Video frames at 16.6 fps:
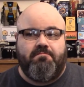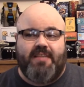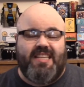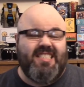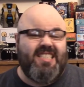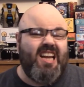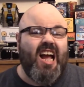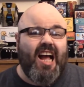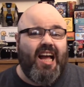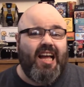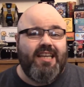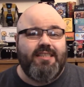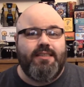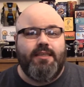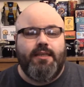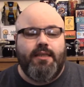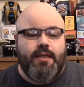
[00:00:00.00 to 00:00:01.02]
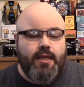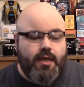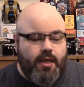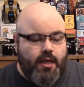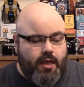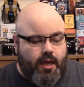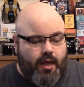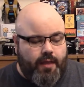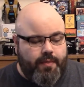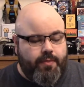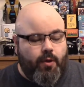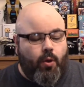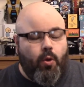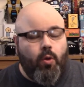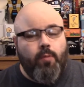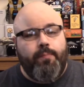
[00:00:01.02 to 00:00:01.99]
not. The
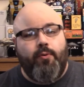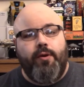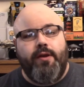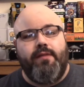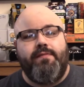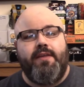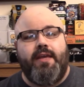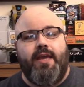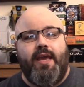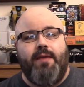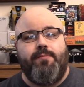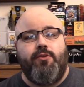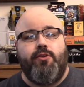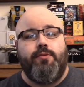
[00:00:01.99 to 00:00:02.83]
whole point of the game,